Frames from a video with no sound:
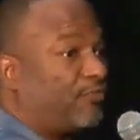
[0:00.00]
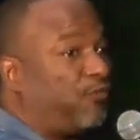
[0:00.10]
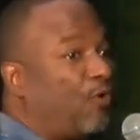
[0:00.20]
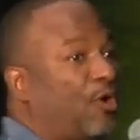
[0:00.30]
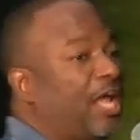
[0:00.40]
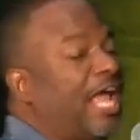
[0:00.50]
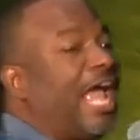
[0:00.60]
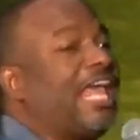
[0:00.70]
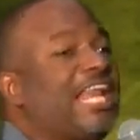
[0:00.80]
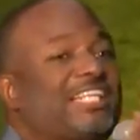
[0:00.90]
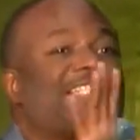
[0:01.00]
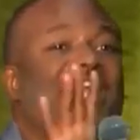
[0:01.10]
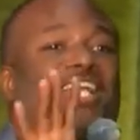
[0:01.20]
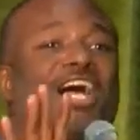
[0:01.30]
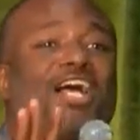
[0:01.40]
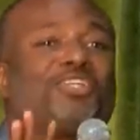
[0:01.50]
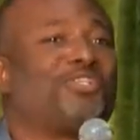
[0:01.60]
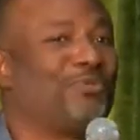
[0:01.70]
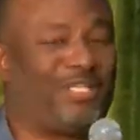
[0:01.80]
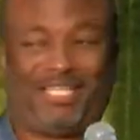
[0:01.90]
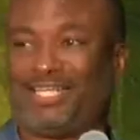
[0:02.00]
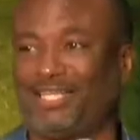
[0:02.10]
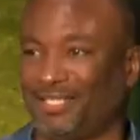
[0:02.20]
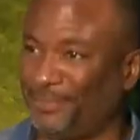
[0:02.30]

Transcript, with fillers: 4. And they're saying, God, do it again.